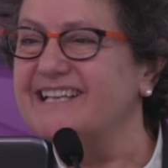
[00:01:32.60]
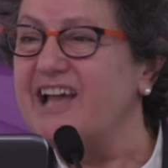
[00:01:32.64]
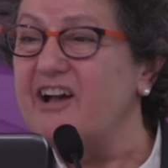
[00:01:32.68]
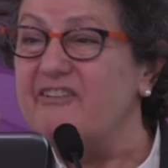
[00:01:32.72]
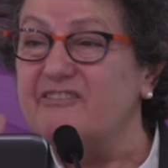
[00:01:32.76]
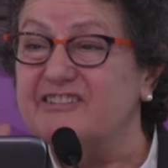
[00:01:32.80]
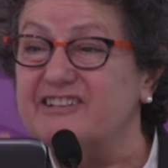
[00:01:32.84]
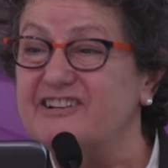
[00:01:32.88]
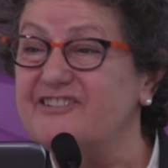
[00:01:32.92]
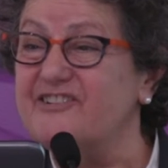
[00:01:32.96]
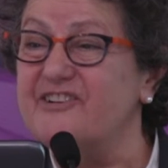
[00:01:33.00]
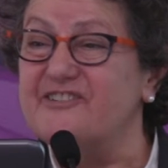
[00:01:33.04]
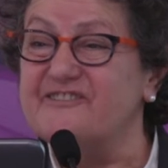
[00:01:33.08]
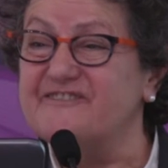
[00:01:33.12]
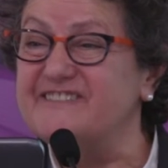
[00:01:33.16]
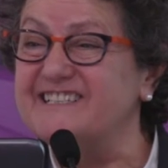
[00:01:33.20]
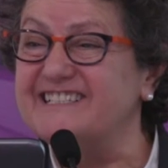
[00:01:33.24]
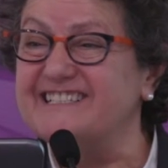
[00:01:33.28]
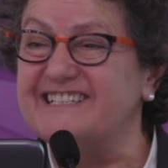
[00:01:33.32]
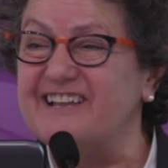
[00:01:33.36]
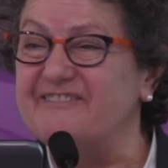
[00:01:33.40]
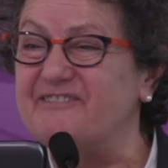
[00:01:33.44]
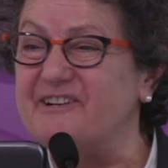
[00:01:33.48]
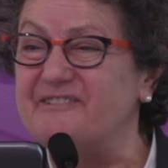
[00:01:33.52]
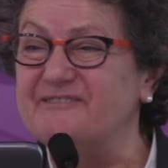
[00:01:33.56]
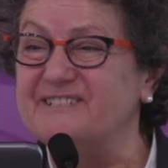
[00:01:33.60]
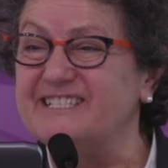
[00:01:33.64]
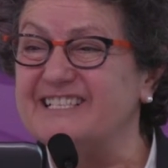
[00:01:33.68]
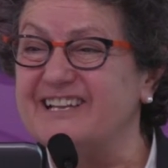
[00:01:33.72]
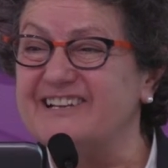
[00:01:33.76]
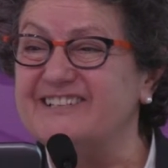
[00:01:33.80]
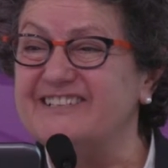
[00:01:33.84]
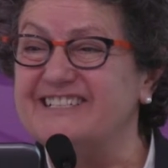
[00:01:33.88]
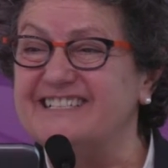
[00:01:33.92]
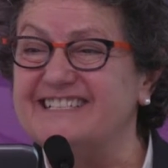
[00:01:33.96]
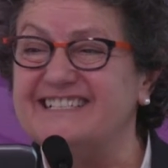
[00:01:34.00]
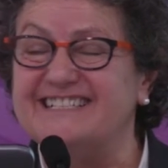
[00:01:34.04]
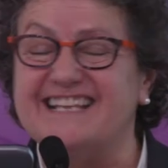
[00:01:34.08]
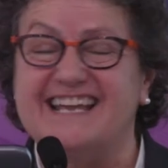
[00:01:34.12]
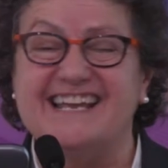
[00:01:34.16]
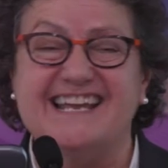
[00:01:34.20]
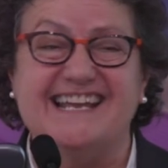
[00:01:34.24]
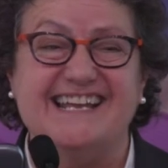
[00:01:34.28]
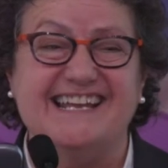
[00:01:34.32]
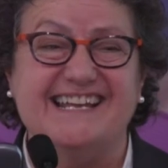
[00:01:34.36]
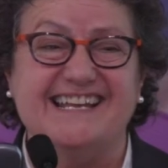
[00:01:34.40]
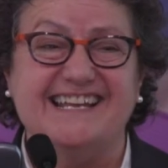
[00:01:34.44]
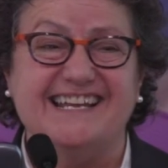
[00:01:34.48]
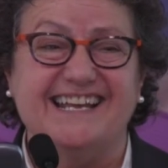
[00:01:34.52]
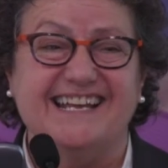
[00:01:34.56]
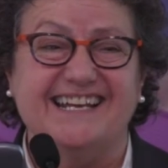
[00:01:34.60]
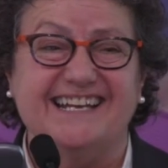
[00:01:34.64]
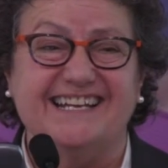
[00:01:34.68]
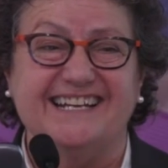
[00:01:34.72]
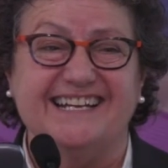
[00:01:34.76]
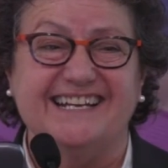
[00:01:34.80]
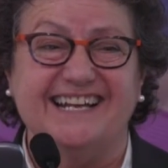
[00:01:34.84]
covered a lot of the stuff I was going to say